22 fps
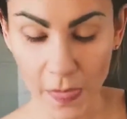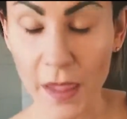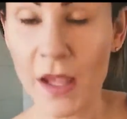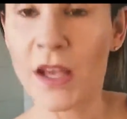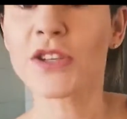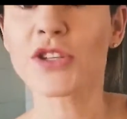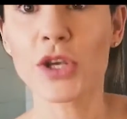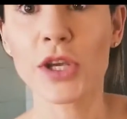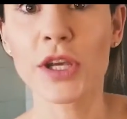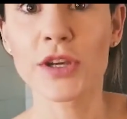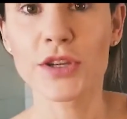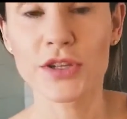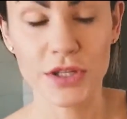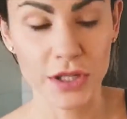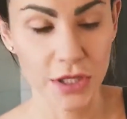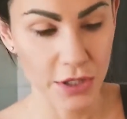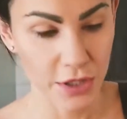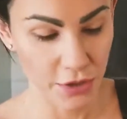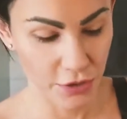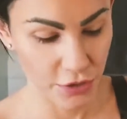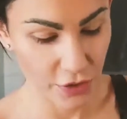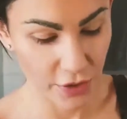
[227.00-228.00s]
So here's the
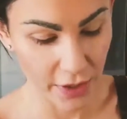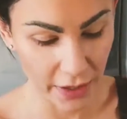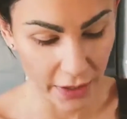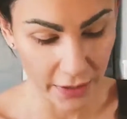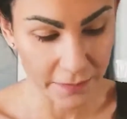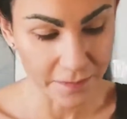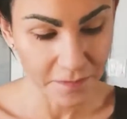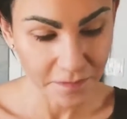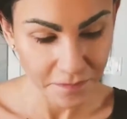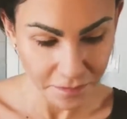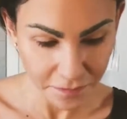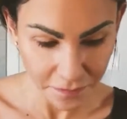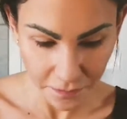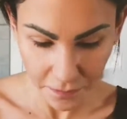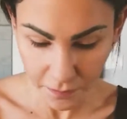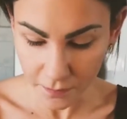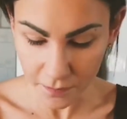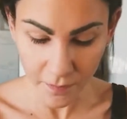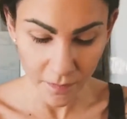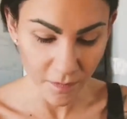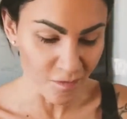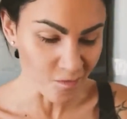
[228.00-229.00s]
new trick.
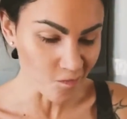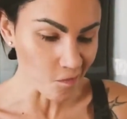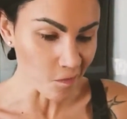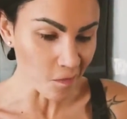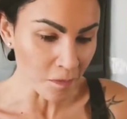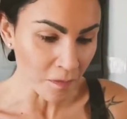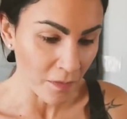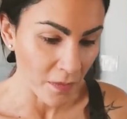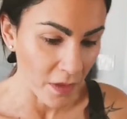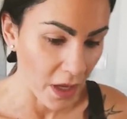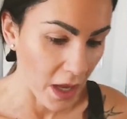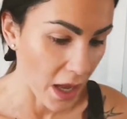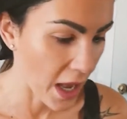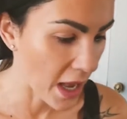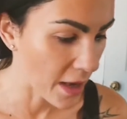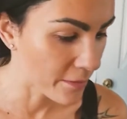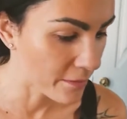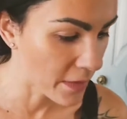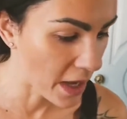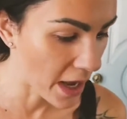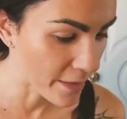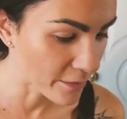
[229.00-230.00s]

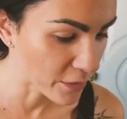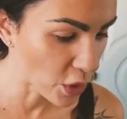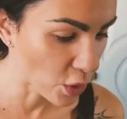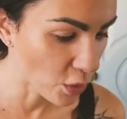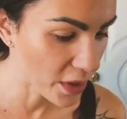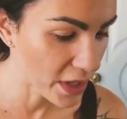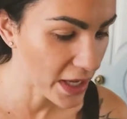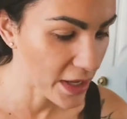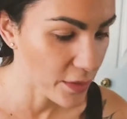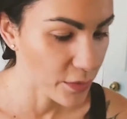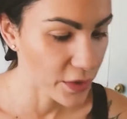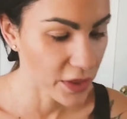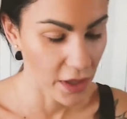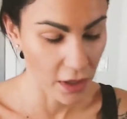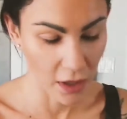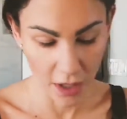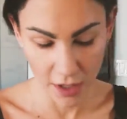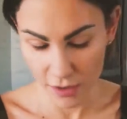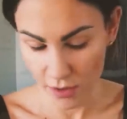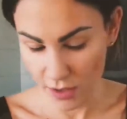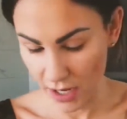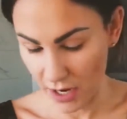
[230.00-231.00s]
I'm going in with a
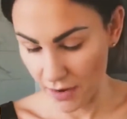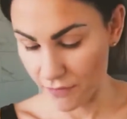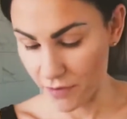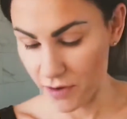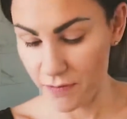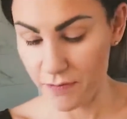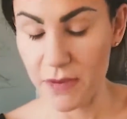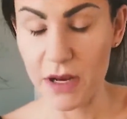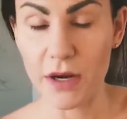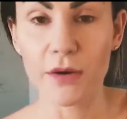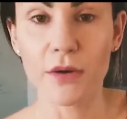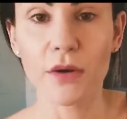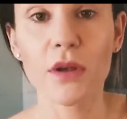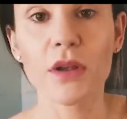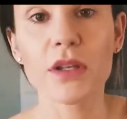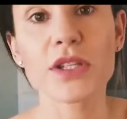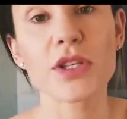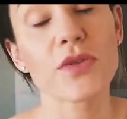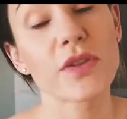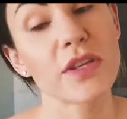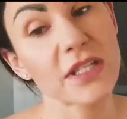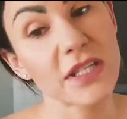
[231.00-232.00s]
Got You Covered mineral.
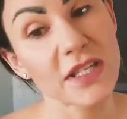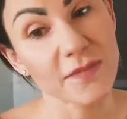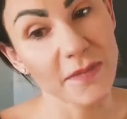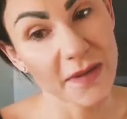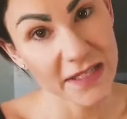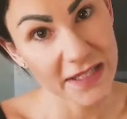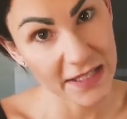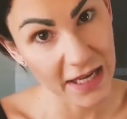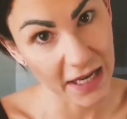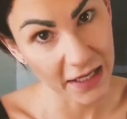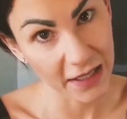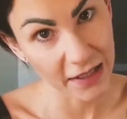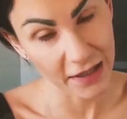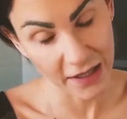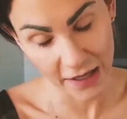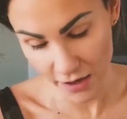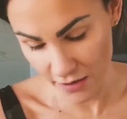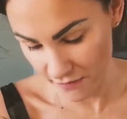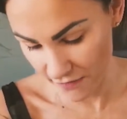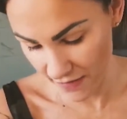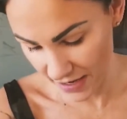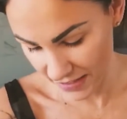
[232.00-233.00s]
So this is my second
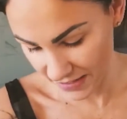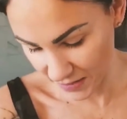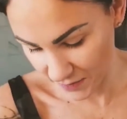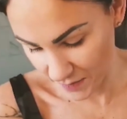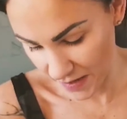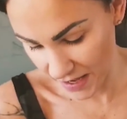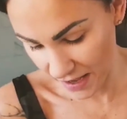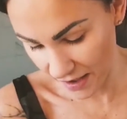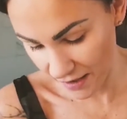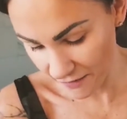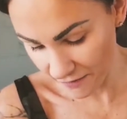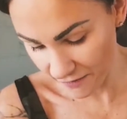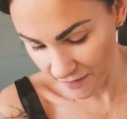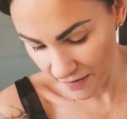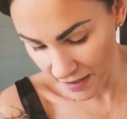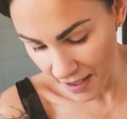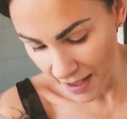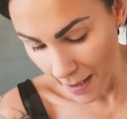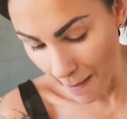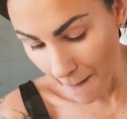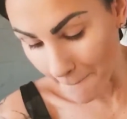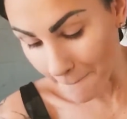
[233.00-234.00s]
layer of SPF,
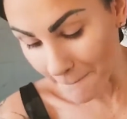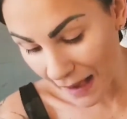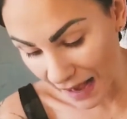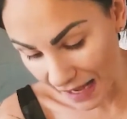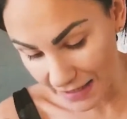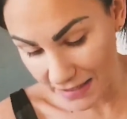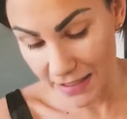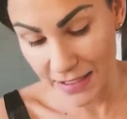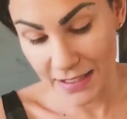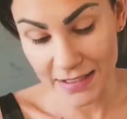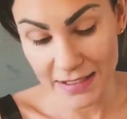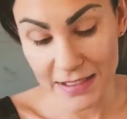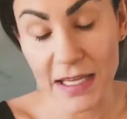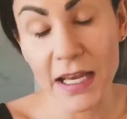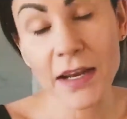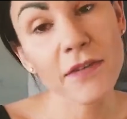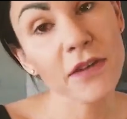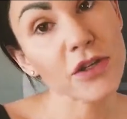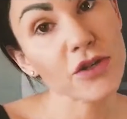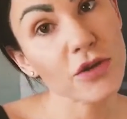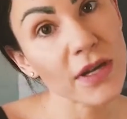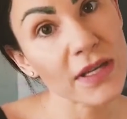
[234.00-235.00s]
but instead of
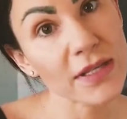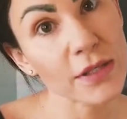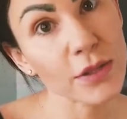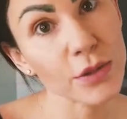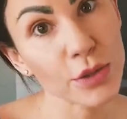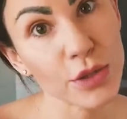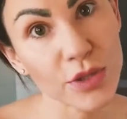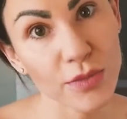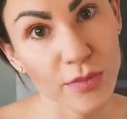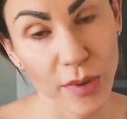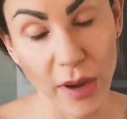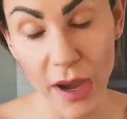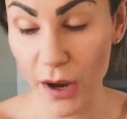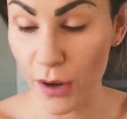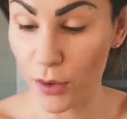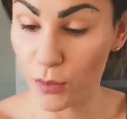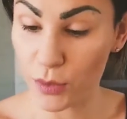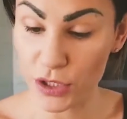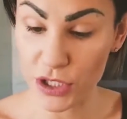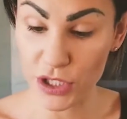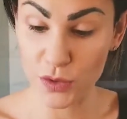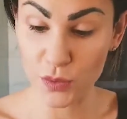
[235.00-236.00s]
a translucent powder,
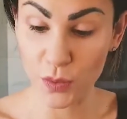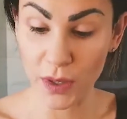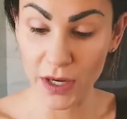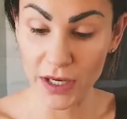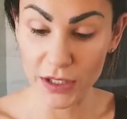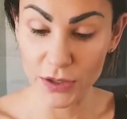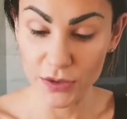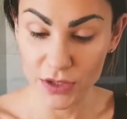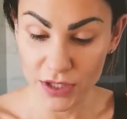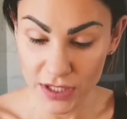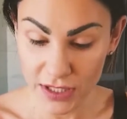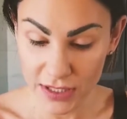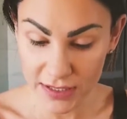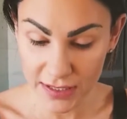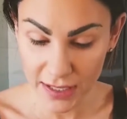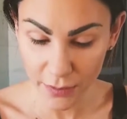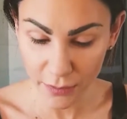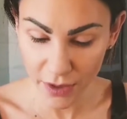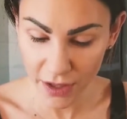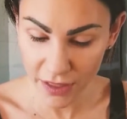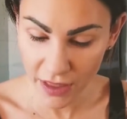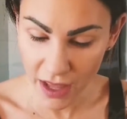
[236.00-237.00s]
which is what I used to
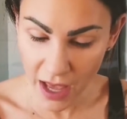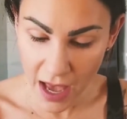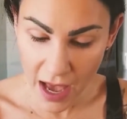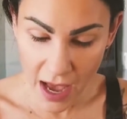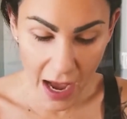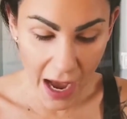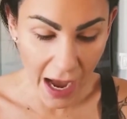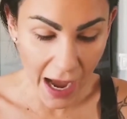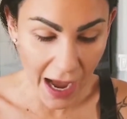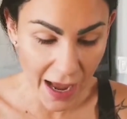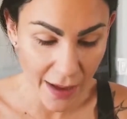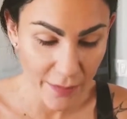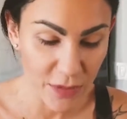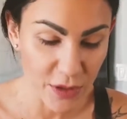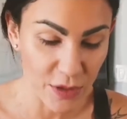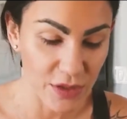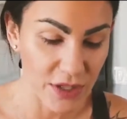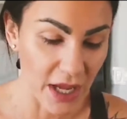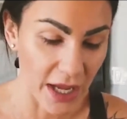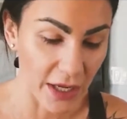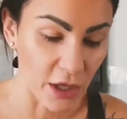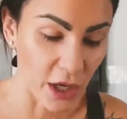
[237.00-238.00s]
set with, I
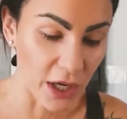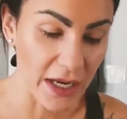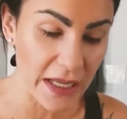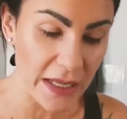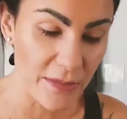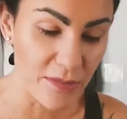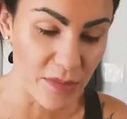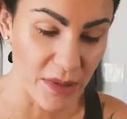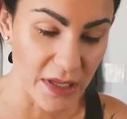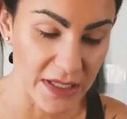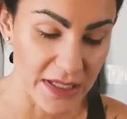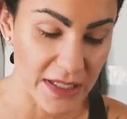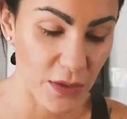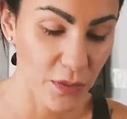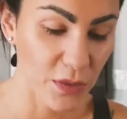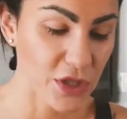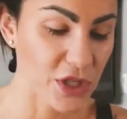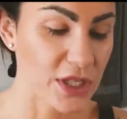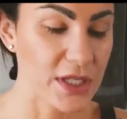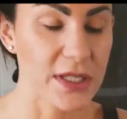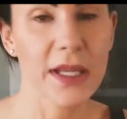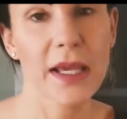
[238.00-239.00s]
got it in Bisque,
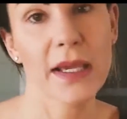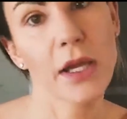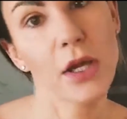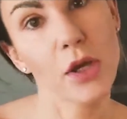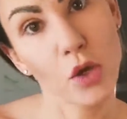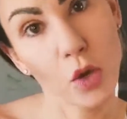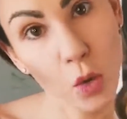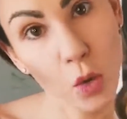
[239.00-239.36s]
which is like